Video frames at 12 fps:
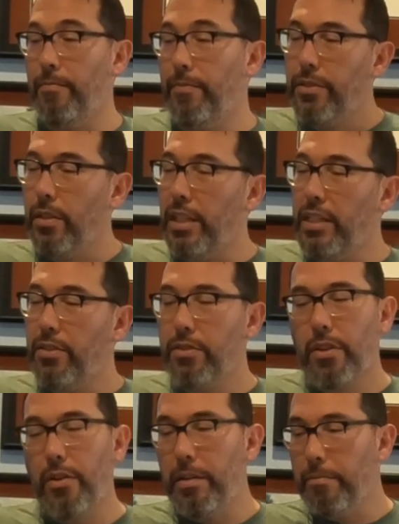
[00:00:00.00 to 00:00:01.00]
So let's
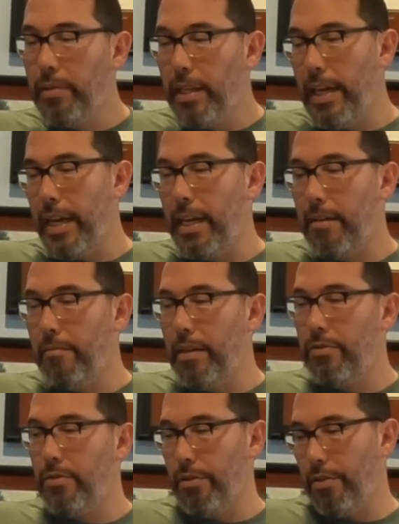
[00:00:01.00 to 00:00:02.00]
just go ahead and play
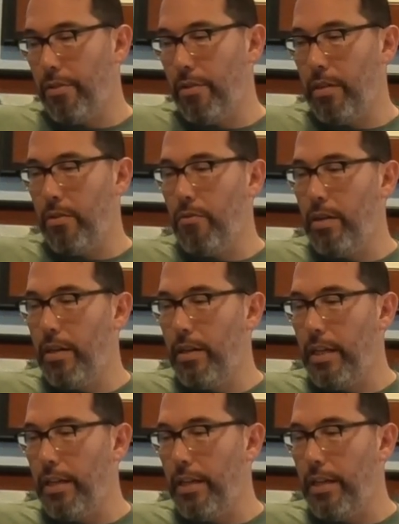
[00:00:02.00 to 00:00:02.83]
measure 31